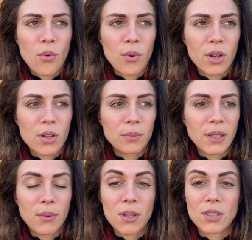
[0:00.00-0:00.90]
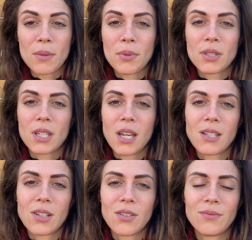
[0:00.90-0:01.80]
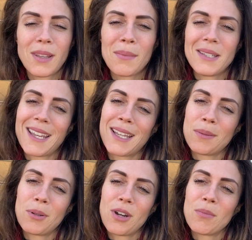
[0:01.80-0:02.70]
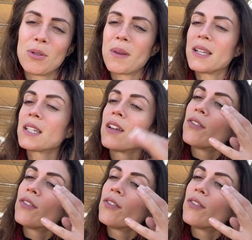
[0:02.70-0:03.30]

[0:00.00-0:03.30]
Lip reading: We're complete with our temples today, so that means I get to put on a moon mask.